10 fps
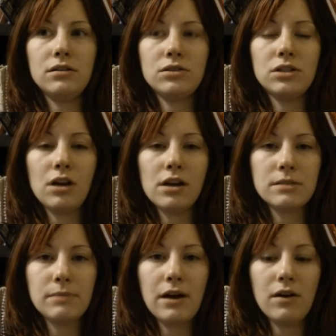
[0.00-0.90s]
she
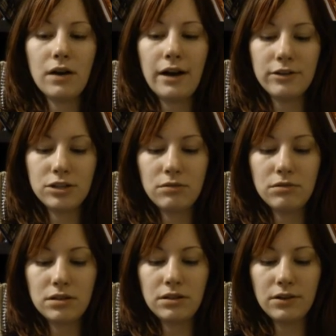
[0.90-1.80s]
talks about how she
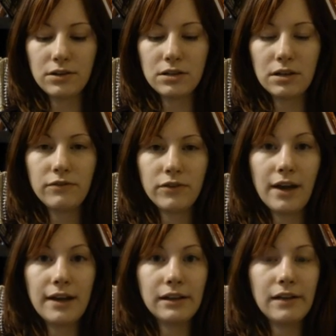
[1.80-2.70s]
was in New York City for
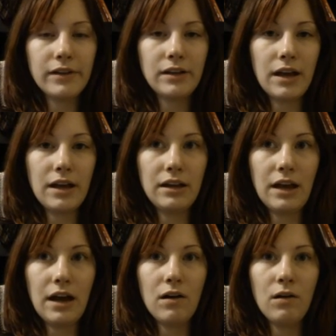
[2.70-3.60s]
9/11 and
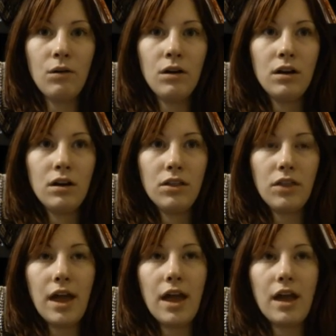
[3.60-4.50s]
how
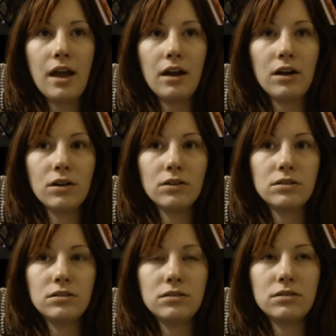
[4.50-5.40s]
her
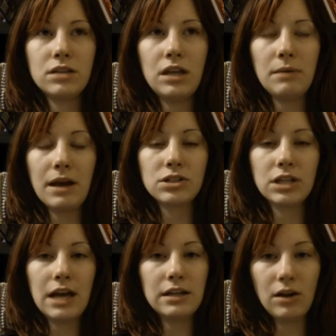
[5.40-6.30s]
team actually
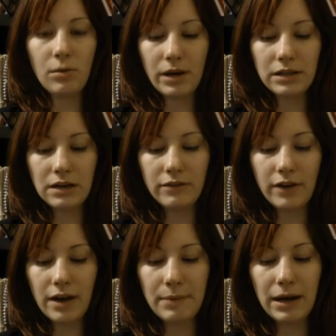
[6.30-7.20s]
had to help
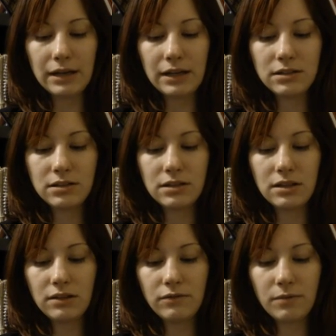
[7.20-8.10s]
identify bodies
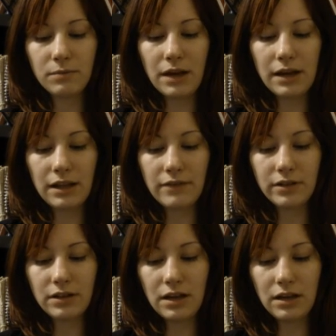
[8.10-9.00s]
from
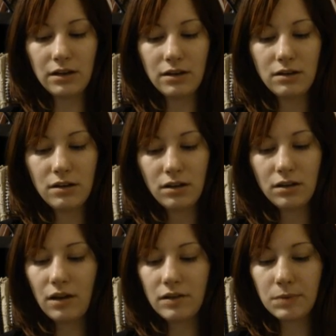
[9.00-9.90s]
9/11, and
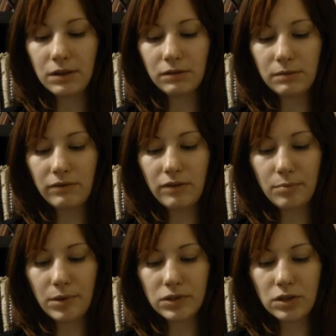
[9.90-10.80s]
that was probably one of my
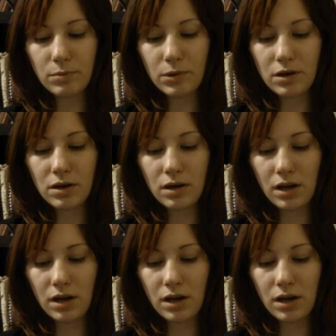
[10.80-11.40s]
favorite parts of the book.